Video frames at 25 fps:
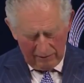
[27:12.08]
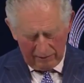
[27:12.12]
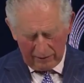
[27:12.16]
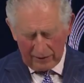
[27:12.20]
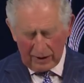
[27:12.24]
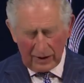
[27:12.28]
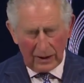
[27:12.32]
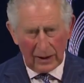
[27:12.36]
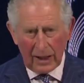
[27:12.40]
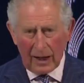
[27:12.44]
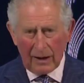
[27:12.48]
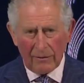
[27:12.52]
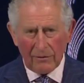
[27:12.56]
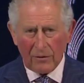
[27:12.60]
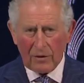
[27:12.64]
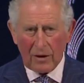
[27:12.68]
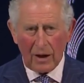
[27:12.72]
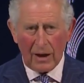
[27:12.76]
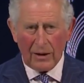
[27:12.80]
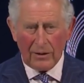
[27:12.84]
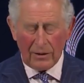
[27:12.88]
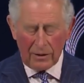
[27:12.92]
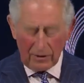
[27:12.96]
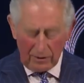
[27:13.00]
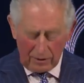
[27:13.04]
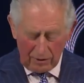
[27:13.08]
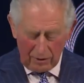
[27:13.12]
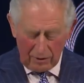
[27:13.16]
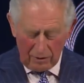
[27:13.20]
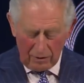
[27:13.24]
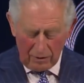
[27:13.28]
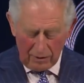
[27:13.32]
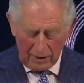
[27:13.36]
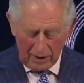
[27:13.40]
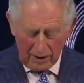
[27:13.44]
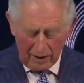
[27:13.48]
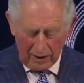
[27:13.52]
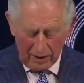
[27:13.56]
Everything I've tried to
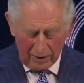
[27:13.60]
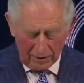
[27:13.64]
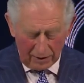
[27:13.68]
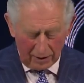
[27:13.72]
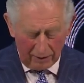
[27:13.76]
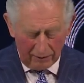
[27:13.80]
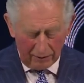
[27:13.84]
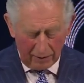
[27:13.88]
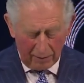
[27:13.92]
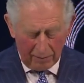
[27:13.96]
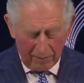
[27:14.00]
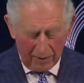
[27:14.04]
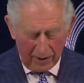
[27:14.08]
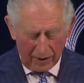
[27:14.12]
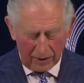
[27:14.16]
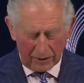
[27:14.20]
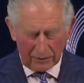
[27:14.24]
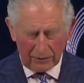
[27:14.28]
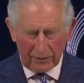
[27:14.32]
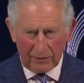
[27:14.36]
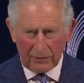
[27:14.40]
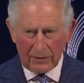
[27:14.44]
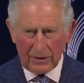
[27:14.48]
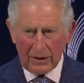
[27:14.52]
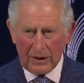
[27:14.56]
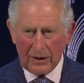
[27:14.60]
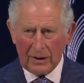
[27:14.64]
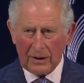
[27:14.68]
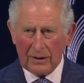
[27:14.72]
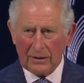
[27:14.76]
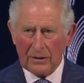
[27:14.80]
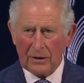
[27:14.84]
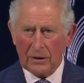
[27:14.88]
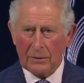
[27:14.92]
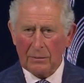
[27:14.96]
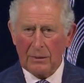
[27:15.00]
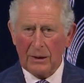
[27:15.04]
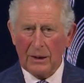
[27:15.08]
do and urge over the past 50
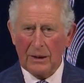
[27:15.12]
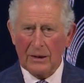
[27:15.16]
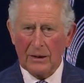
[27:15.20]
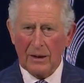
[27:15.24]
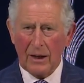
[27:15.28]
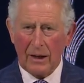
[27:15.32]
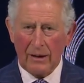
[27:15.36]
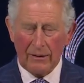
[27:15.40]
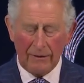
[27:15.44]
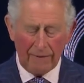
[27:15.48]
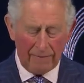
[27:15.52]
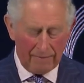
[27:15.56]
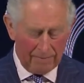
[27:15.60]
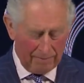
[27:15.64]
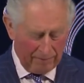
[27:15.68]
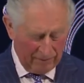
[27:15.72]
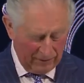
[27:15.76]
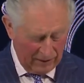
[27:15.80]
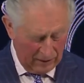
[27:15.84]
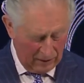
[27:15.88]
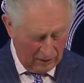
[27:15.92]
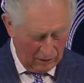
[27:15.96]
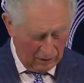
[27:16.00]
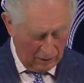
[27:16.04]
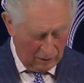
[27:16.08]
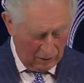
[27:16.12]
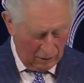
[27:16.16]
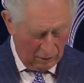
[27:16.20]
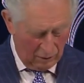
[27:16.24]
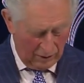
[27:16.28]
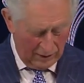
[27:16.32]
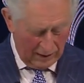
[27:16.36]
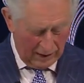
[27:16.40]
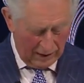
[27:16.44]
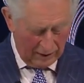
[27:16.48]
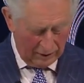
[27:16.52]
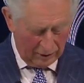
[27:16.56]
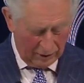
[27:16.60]
years has been done
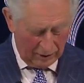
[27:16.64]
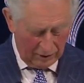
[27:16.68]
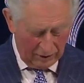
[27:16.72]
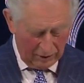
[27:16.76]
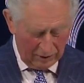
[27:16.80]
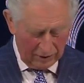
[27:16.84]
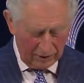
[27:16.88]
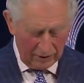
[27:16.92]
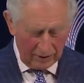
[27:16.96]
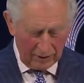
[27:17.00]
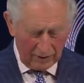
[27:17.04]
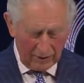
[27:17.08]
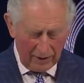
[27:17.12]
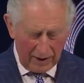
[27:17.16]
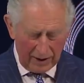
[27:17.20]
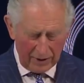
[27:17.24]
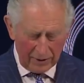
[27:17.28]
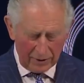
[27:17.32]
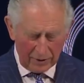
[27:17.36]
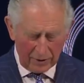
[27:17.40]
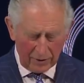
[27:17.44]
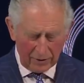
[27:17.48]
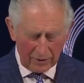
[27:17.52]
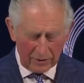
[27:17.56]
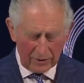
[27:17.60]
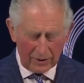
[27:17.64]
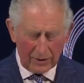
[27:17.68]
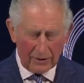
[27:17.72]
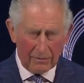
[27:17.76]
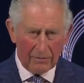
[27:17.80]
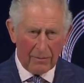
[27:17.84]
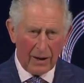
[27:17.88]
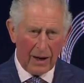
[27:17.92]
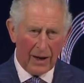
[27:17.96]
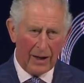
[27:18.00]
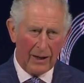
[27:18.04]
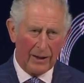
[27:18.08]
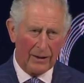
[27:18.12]
with our children and grandchildren
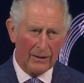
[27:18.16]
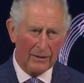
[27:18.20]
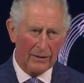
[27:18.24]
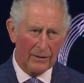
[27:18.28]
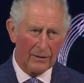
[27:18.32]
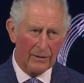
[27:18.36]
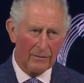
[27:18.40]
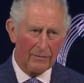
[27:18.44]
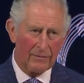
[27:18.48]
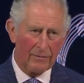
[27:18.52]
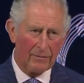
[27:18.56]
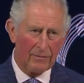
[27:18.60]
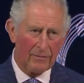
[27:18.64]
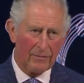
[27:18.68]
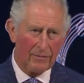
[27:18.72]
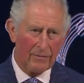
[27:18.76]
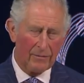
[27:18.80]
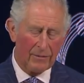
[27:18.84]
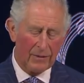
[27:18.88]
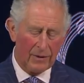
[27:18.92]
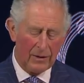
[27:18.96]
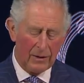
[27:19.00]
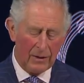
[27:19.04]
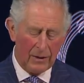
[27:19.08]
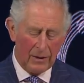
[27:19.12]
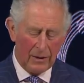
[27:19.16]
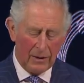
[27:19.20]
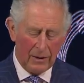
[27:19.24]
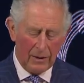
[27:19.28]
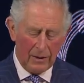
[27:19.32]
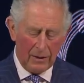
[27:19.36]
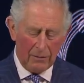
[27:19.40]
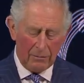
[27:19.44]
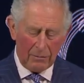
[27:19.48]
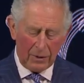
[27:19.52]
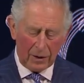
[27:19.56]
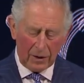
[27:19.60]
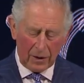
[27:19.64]
in mind,
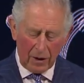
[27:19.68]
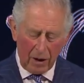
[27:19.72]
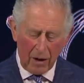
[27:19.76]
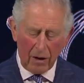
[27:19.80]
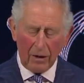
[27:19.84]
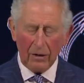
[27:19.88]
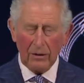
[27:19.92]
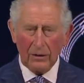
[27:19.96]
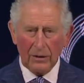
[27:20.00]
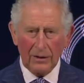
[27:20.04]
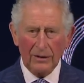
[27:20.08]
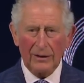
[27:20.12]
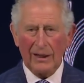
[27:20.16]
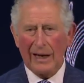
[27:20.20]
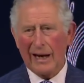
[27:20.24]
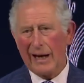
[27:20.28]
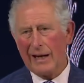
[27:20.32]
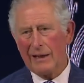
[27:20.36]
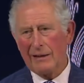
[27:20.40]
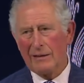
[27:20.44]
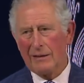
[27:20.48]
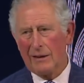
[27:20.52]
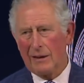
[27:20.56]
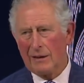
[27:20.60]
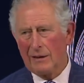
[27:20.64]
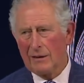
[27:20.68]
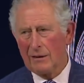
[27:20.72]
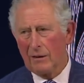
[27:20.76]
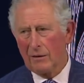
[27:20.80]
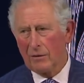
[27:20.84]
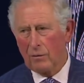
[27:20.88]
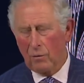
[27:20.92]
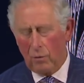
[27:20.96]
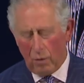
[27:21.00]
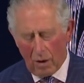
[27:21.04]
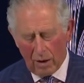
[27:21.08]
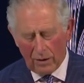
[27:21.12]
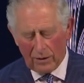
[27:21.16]
because I did
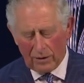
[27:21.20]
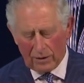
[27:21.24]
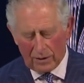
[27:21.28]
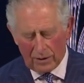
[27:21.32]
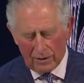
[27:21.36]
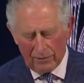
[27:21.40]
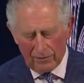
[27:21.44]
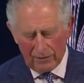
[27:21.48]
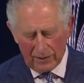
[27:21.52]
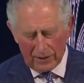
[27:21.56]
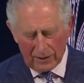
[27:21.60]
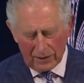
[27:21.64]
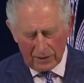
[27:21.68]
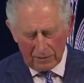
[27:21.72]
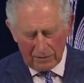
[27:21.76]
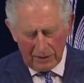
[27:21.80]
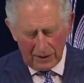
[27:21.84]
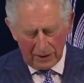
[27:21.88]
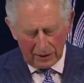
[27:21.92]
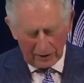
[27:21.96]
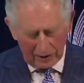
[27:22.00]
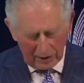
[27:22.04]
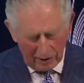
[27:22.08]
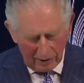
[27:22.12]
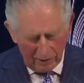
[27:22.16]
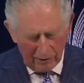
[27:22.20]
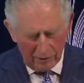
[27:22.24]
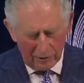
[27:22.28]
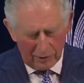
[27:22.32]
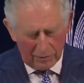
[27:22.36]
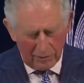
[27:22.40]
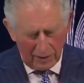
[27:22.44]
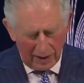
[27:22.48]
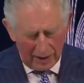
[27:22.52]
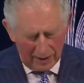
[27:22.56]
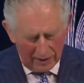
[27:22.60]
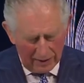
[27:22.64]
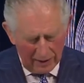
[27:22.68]
not want to be
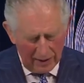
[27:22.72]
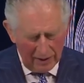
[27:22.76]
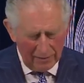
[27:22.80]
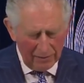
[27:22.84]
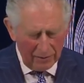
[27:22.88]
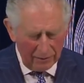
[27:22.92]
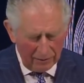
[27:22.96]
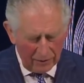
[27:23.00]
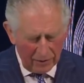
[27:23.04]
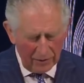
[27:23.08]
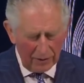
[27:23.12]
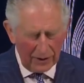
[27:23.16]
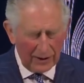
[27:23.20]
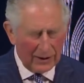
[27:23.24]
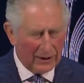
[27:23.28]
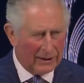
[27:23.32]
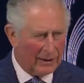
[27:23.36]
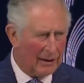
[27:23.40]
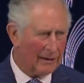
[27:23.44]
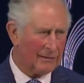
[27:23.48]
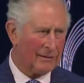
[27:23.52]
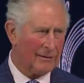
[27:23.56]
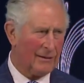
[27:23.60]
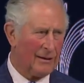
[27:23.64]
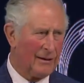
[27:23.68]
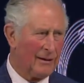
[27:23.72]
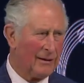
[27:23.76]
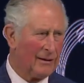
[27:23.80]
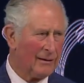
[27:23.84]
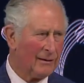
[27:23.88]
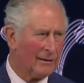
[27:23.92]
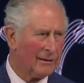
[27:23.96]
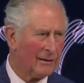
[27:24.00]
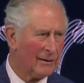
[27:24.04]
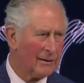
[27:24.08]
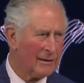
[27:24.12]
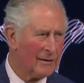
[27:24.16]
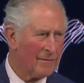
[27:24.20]
accused by them of doing
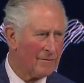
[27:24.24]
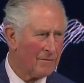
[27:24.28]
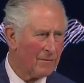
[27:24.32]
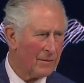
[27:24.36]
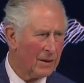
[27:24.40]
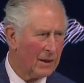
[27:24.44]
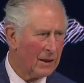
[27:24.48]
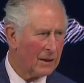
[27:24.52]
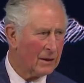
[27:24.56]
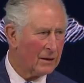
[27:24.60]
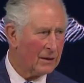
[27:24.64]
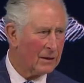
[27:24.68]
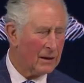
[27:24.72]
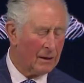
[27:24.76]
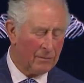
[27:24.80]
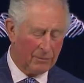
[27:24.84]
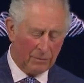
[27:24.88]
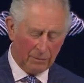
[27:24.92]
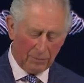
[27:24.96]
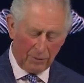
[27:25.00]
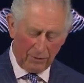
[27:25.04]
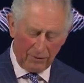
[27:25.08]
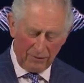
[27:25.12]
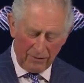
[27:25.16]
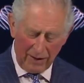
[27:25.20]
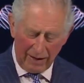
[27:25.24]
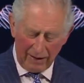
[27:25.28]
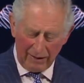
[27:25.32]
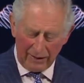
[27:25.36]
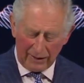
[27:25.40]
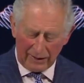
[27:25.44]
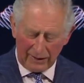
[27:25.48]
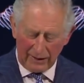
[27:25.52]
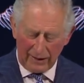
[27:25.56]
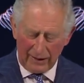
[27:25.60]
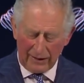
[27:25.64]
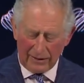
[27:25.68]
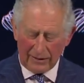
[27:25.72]
nothing except
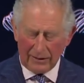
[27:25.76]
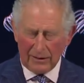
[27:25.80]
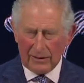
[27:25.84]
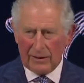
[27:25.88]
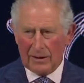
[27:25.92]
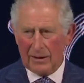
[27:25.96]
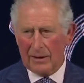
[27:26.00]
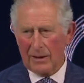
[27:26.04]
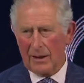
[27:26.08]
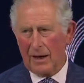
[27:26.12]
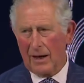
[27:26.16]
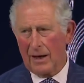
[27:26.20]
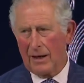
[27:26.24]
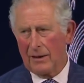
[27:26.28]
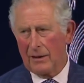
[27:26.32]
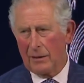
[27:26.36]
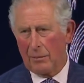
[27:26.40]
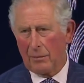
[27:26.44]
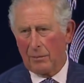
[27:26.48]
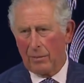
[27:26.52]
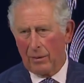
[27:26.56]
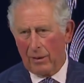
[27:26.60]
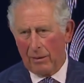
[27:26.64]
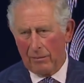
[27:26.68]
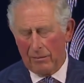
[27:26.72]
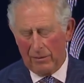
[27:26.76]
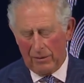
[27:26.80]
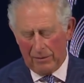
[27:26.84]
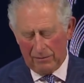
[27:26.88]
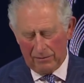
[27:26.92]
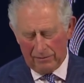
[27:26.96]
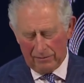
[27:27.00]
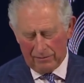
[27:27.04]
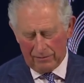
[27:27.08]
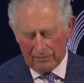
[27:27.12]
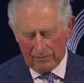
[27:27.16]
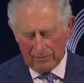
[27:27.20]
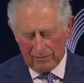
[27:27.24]
prevaricate and deny the
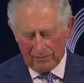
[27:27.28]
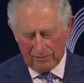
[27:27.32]
problem.